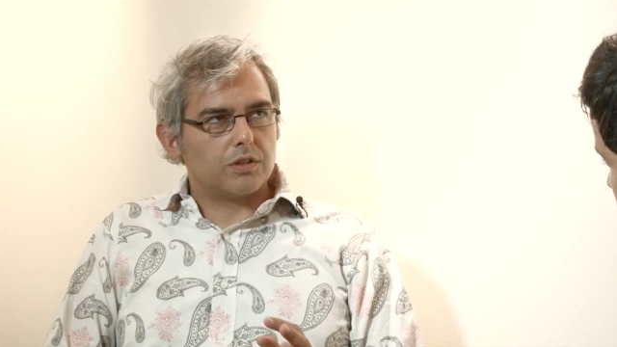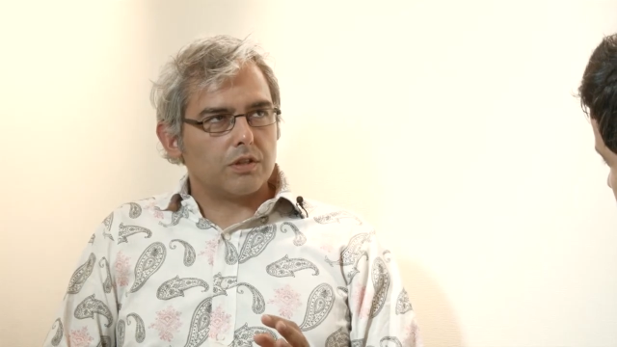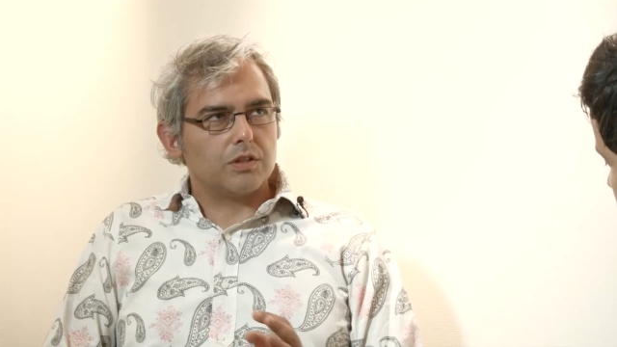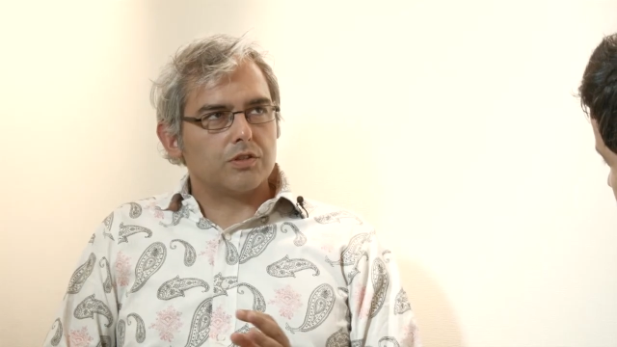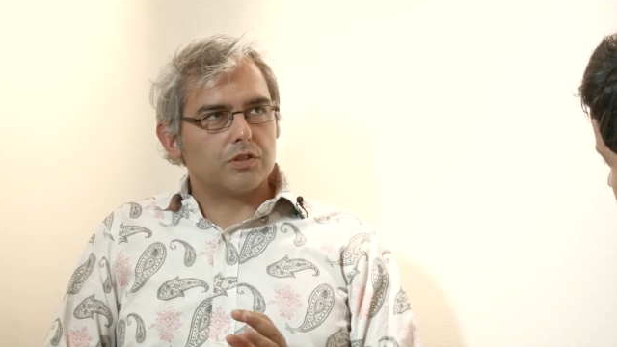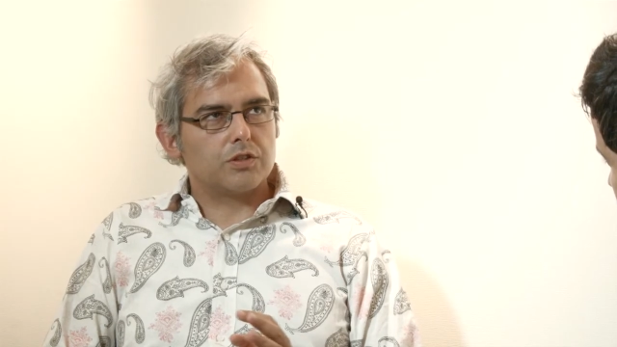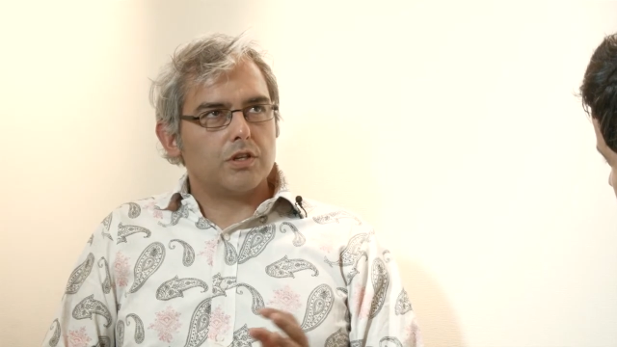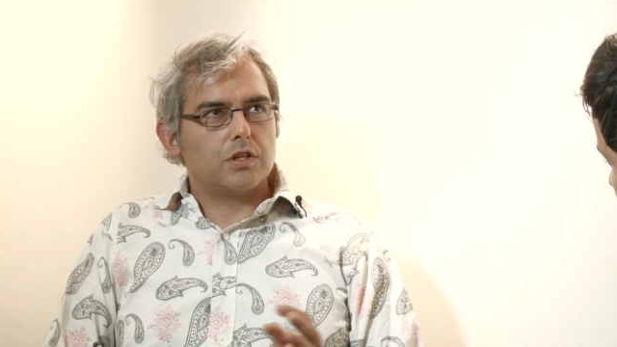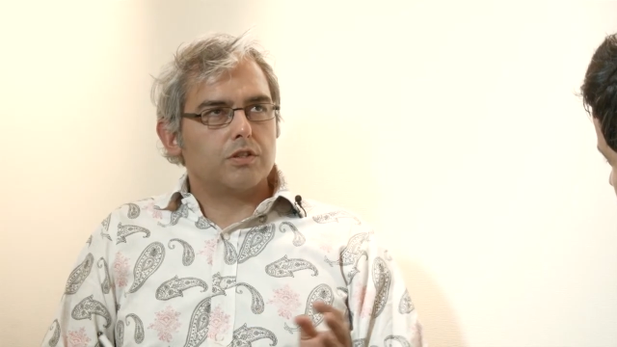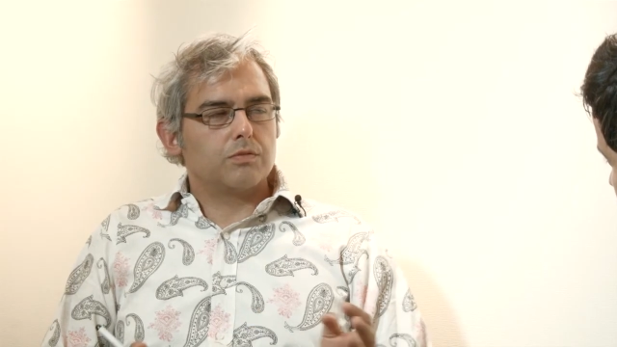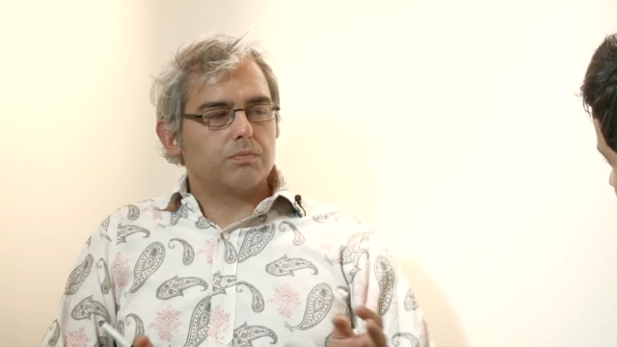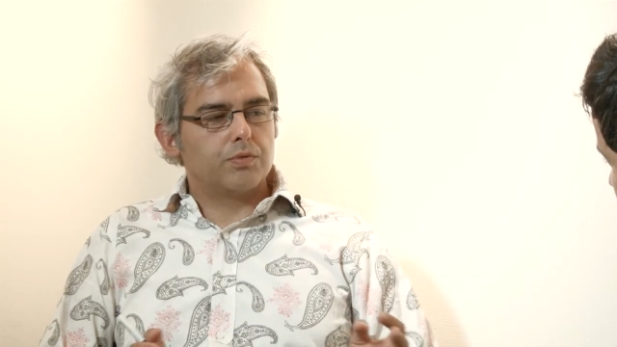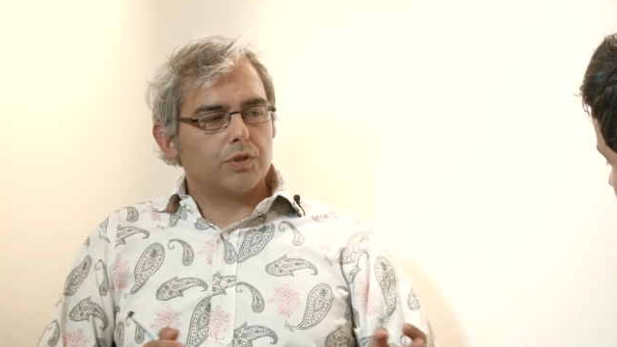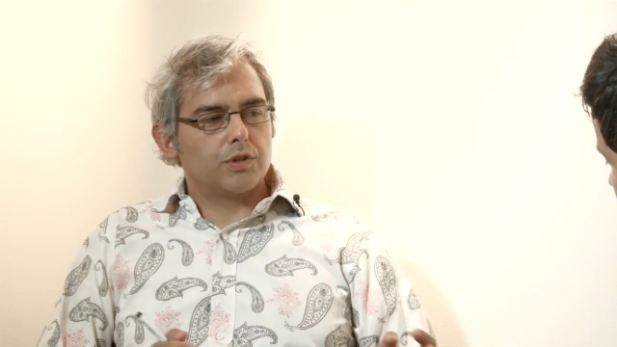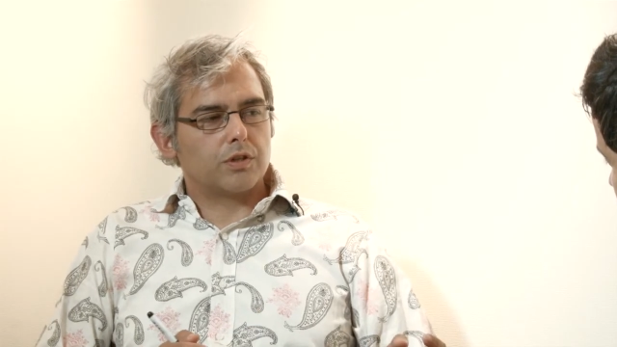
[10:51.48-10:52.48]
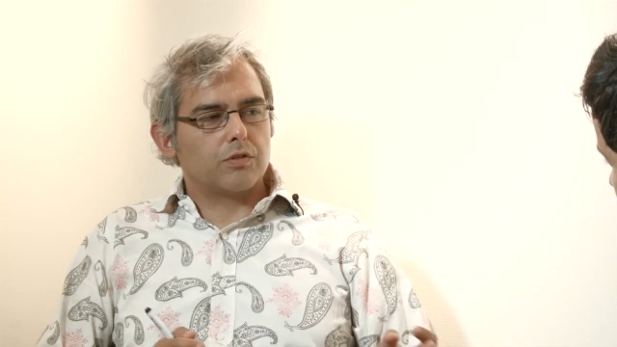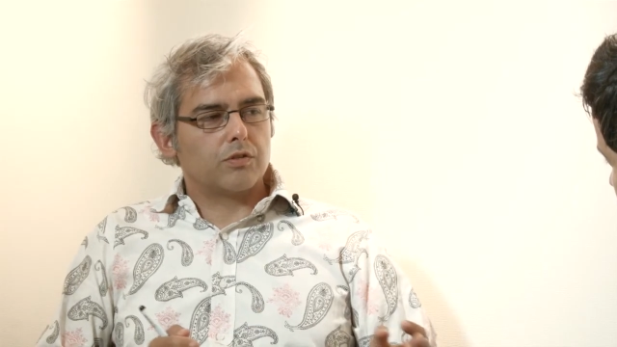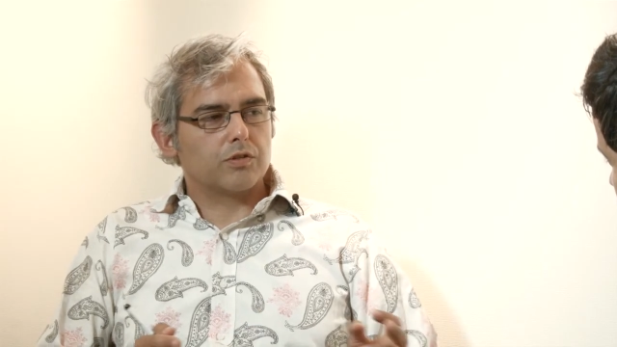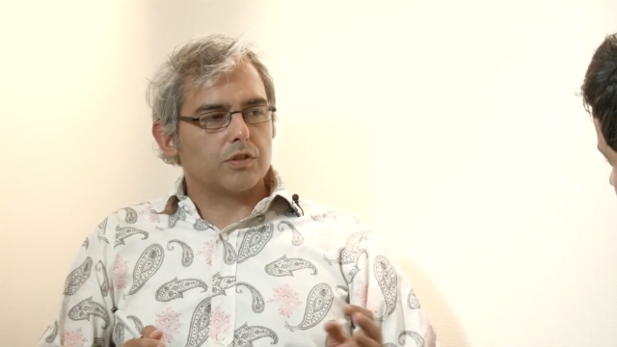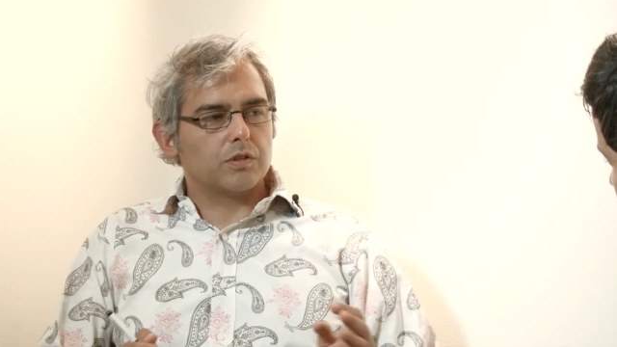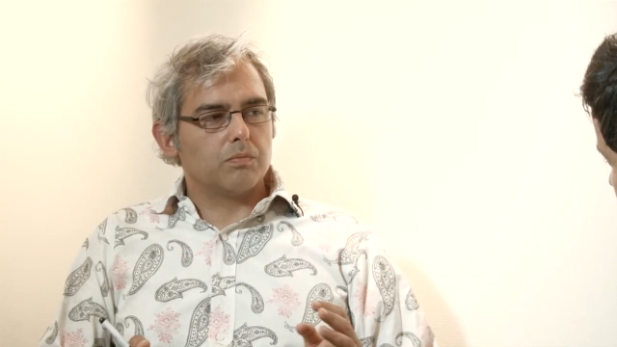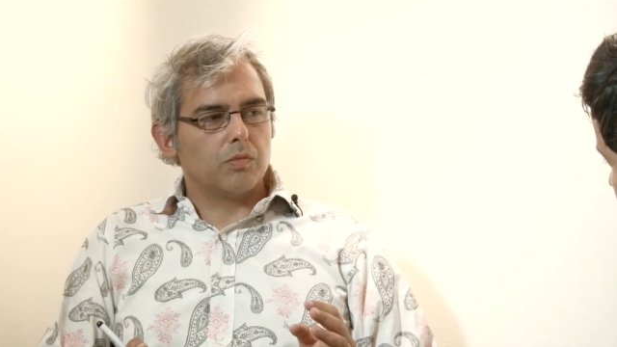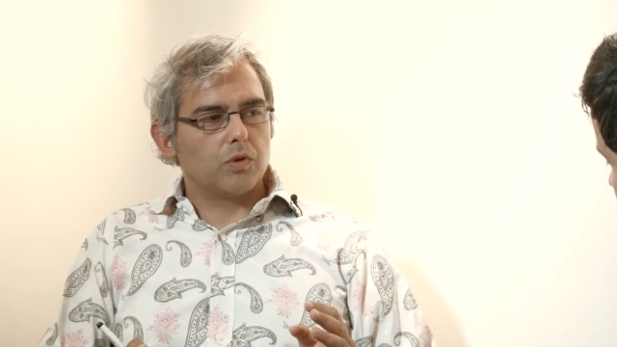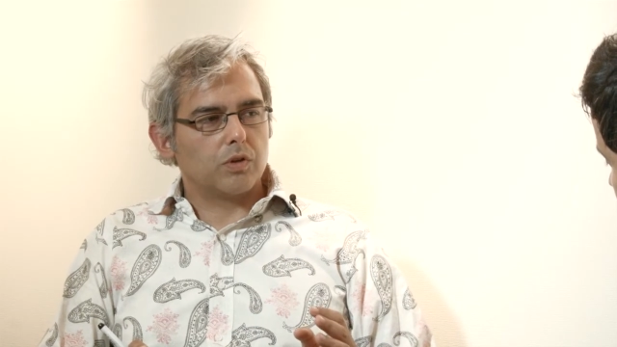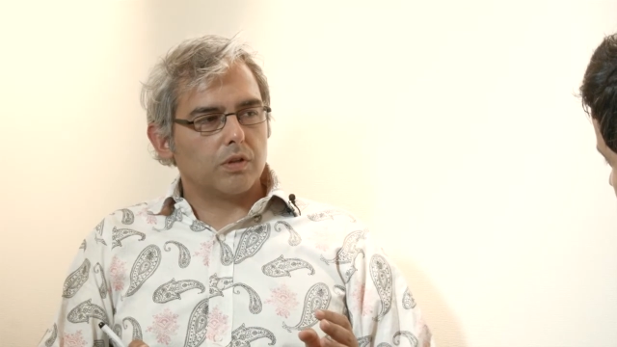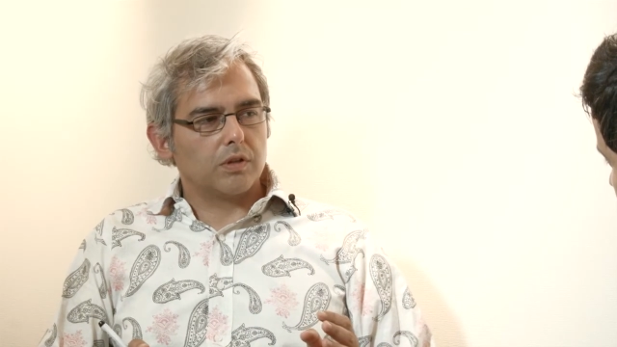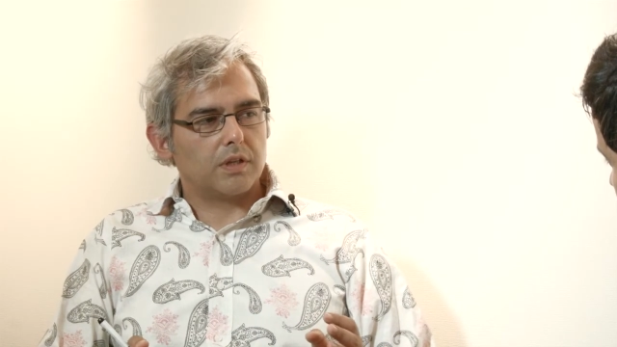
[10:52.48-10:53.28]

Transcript: it's trying to put across the model